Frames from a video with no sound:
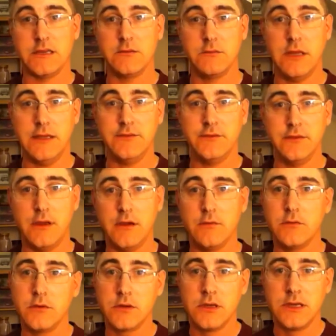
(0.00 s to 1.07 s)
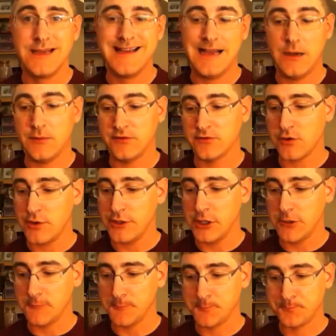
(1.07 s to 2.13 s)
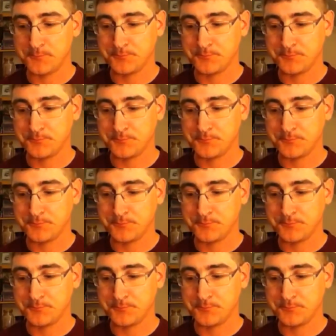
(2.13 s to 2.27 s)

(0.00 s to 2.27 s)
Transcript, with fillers: you lads know how it's going on.